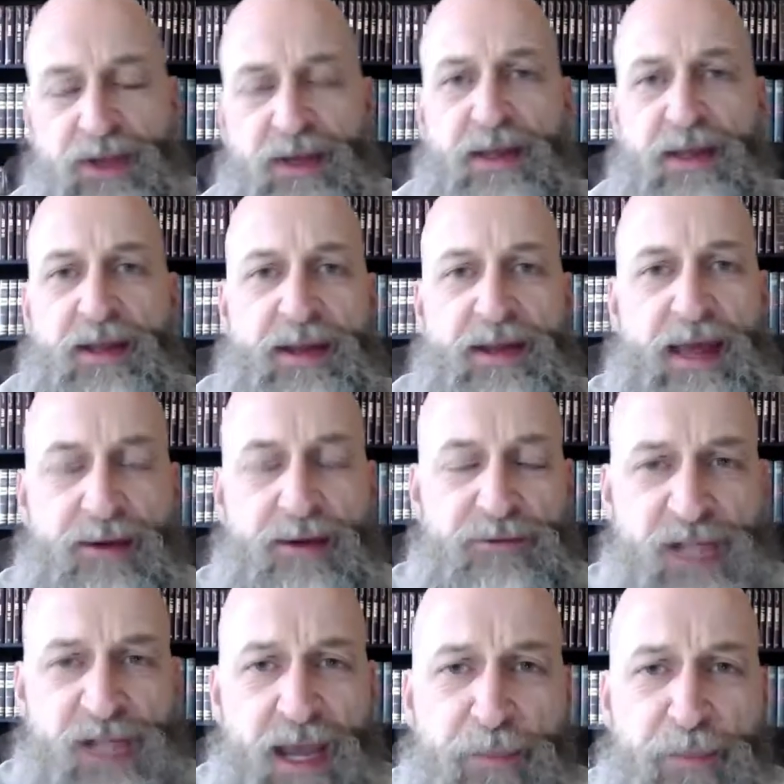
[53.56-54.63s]
Now,
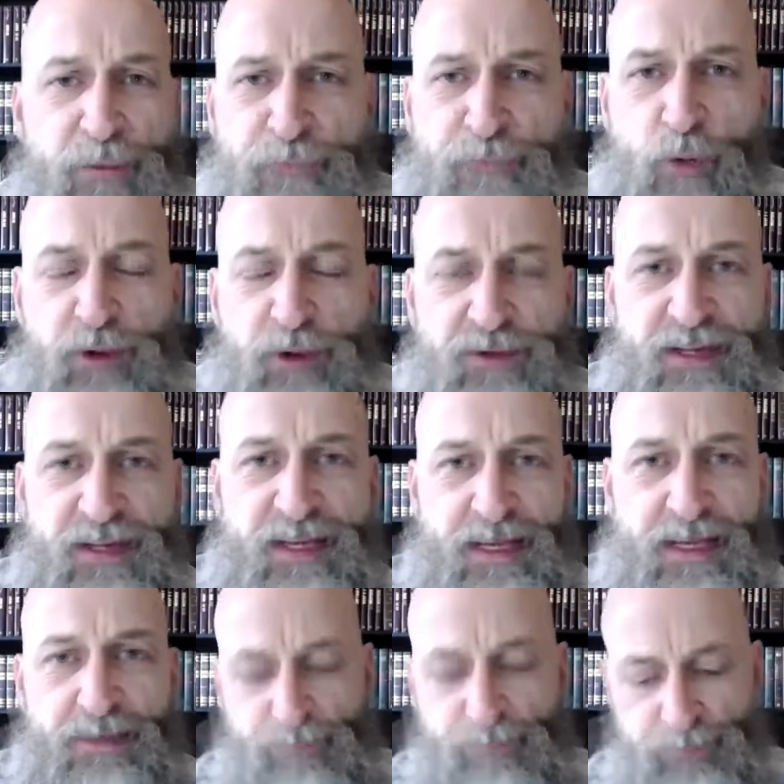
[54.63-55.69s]
chapter 14
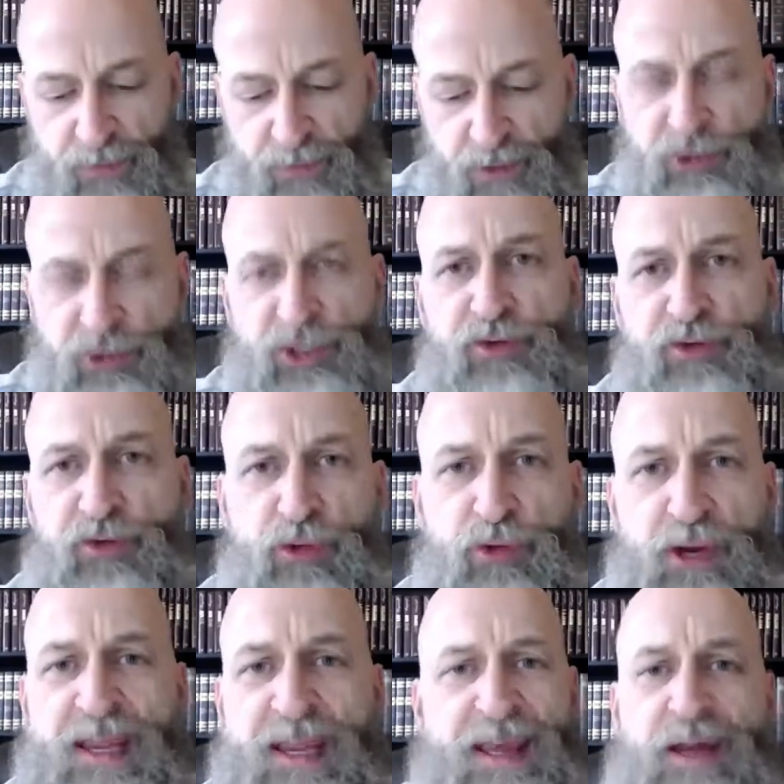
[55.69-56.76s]
just
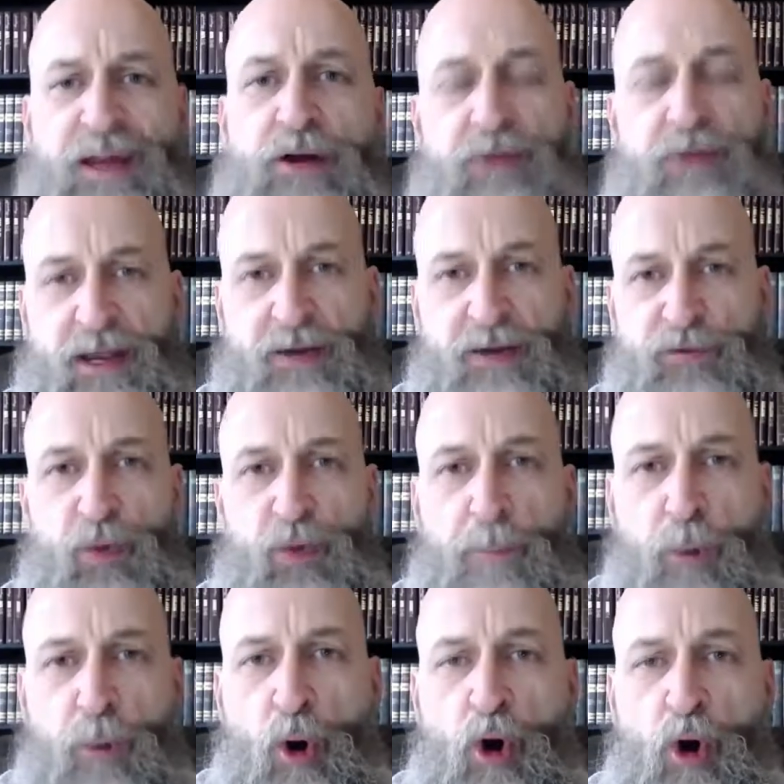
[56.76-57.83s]
reiterates what
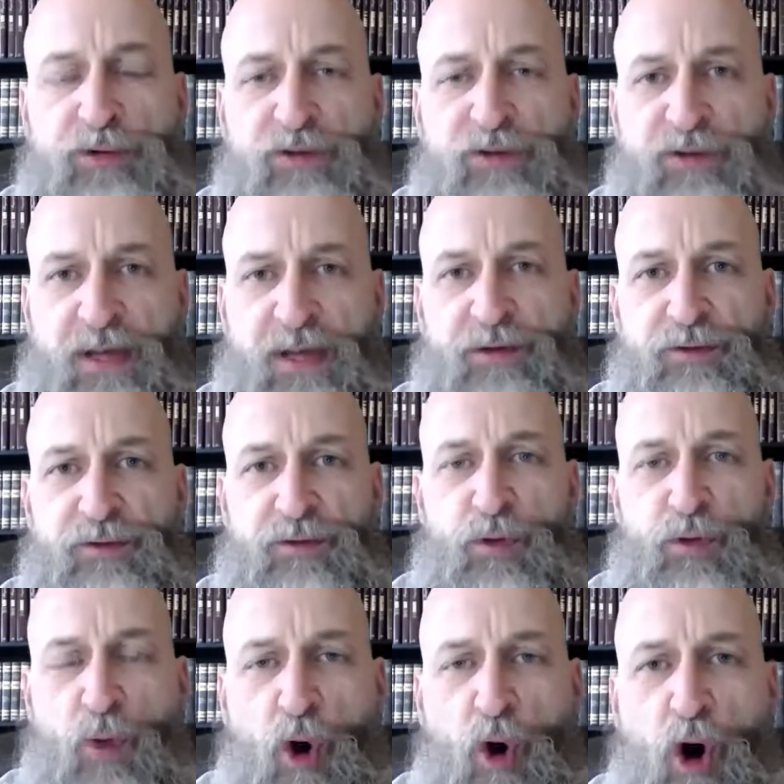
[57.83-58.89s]
Paul says through
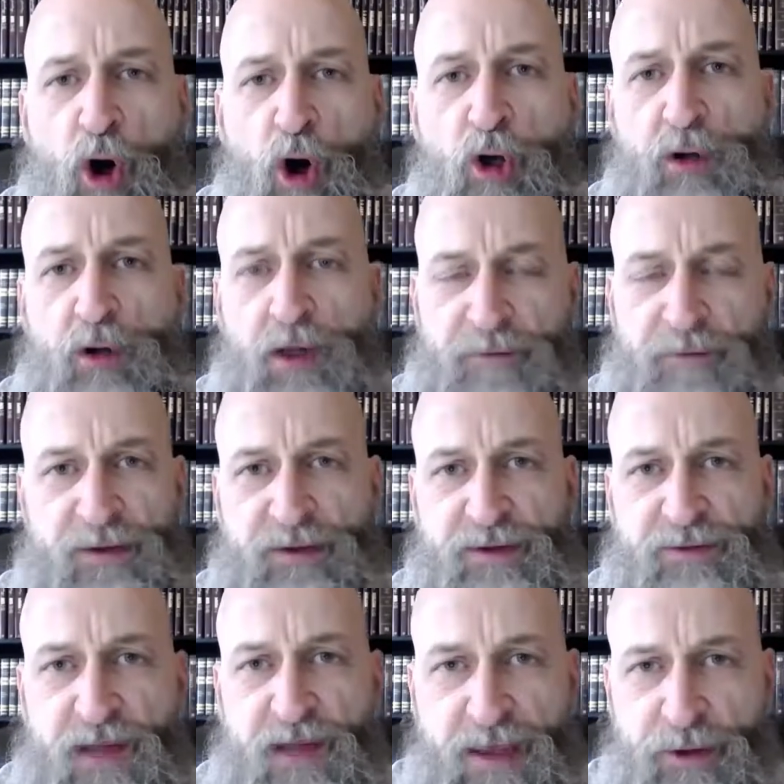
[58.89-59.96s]
all of his
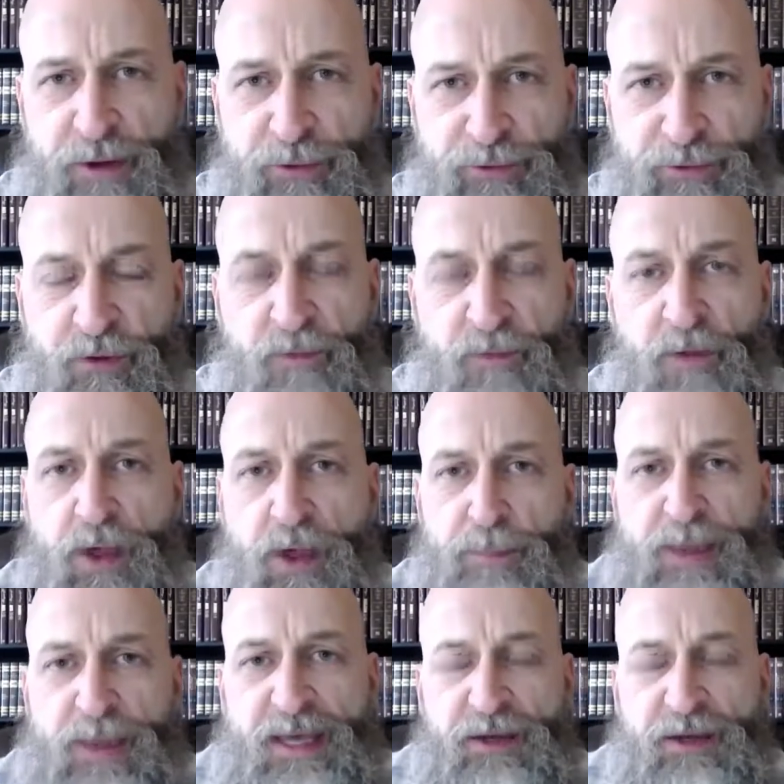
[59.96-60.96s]
letters, because